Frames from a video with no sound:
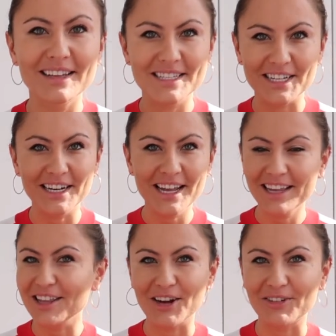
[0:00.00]

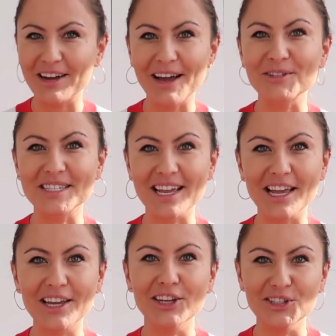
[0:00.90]
Siri? No, I was
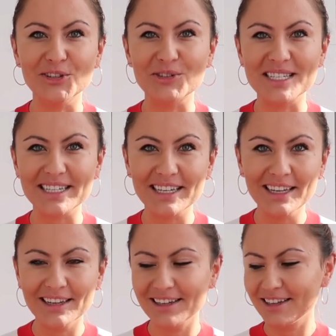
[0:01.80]
saying you
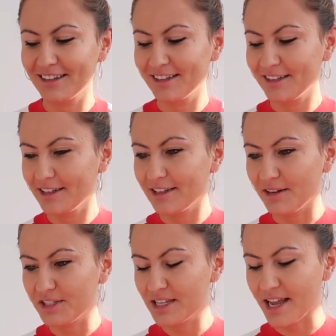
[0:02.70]
see.
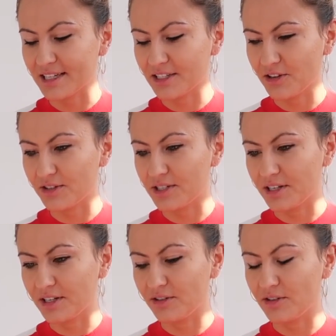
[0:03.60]
I wasn't asking you,
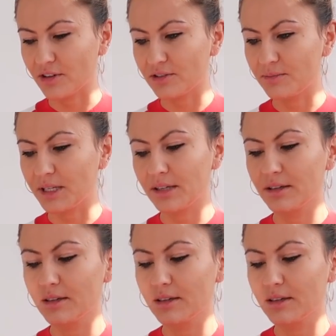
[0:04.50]
Siri, to talk to me.